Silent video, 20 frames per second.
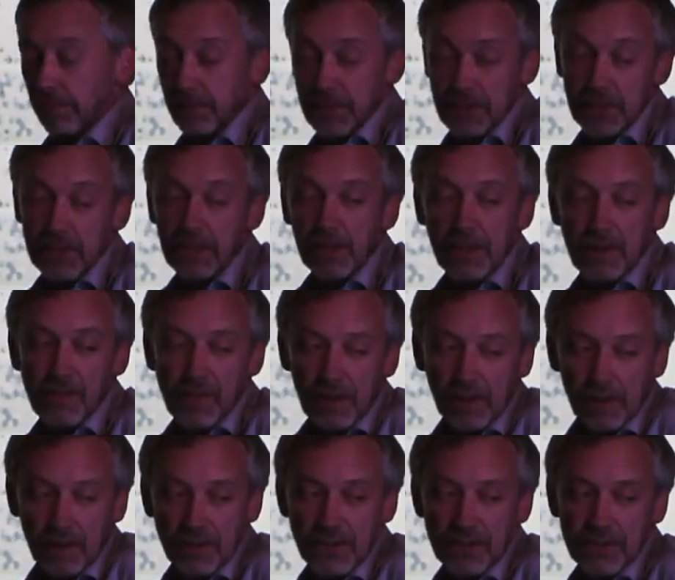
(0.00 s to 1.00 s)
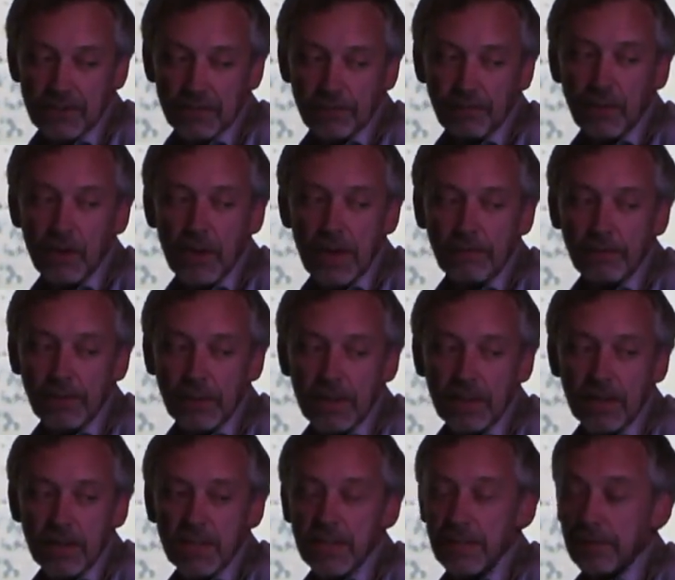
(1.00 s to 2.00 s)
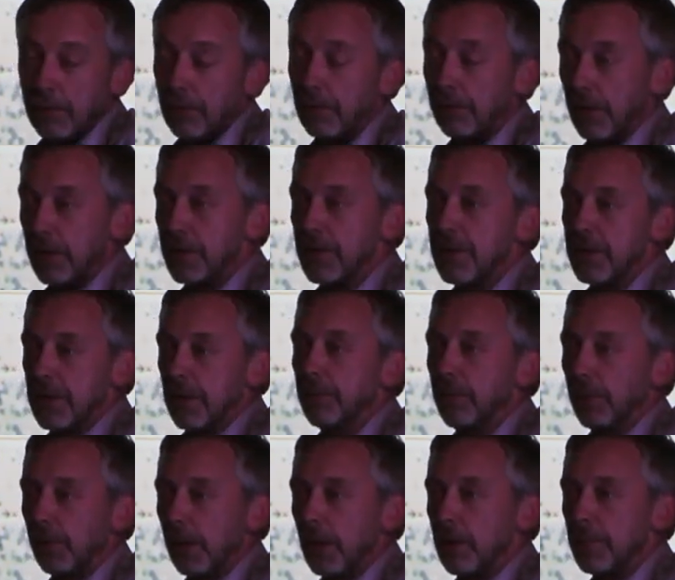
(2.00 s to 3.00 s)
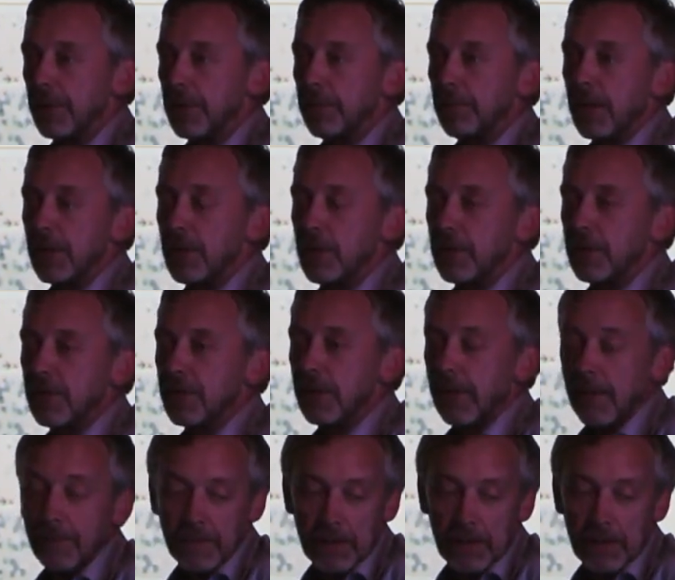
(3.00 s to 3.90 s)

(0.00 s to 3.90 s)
particularly in the last 5 years for frontotemporal lobar dementias.